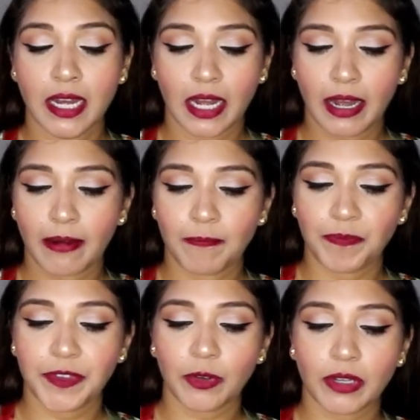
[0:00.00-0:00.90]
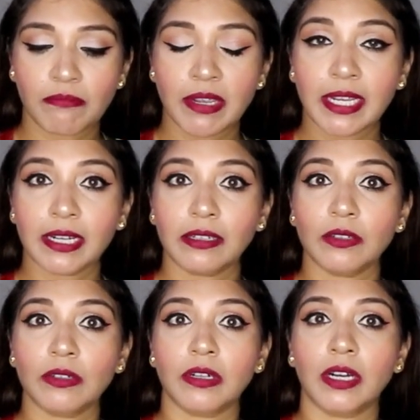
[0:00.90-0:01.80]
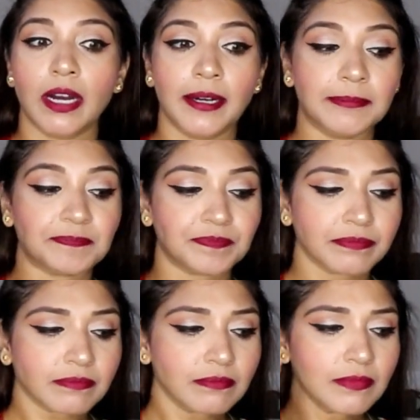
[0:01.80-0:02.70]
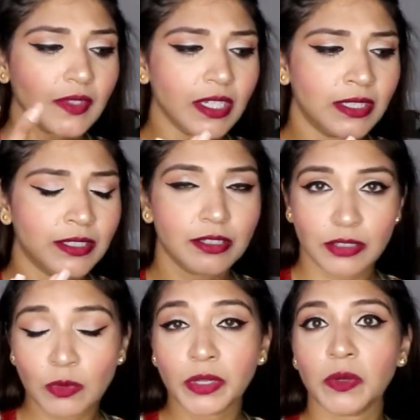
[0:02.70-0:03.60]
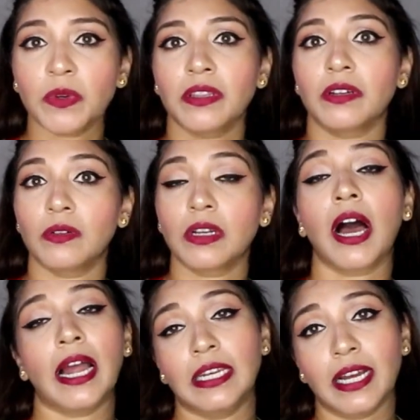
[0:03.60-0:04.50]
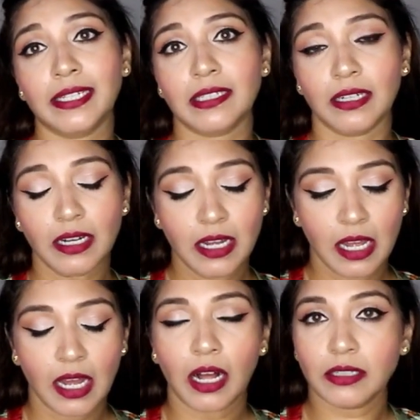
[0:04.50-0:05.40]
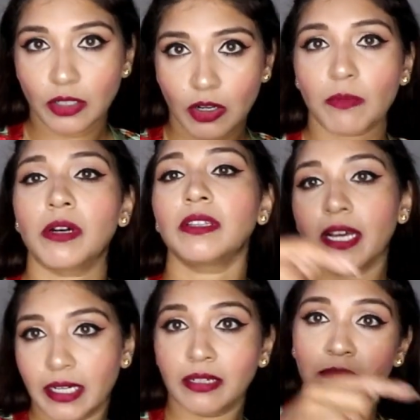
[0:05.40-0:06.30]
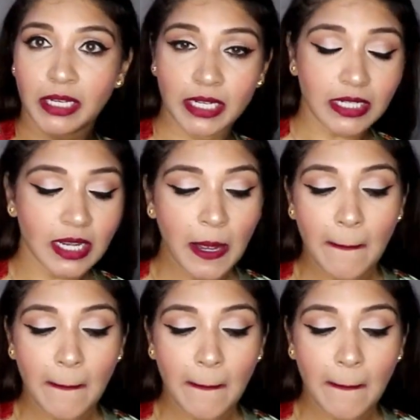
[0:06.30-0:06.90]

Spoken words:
You can make it look dewy with a good highlighter. I'll talk about that in a minute.